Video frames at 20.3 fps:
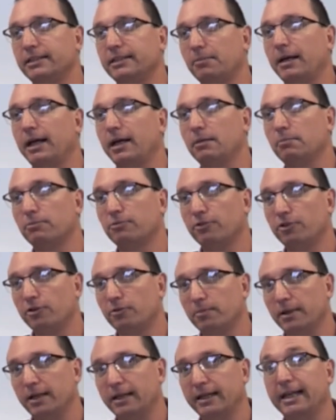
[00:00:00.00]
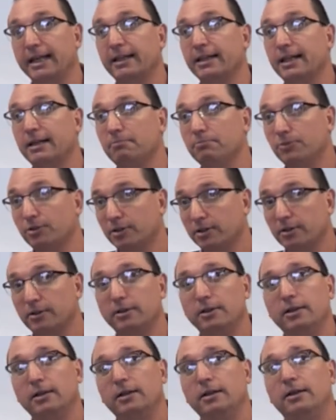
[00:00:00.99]
about improvement and get them to,
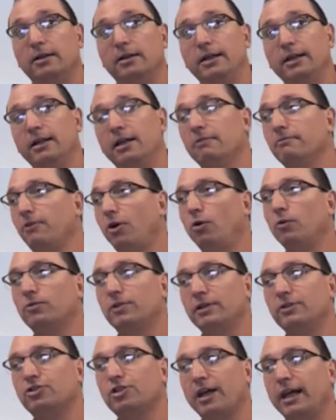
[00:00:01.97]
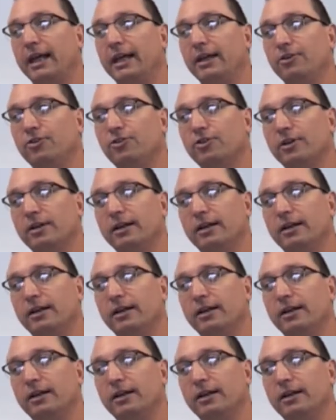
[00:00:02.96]
involved in change?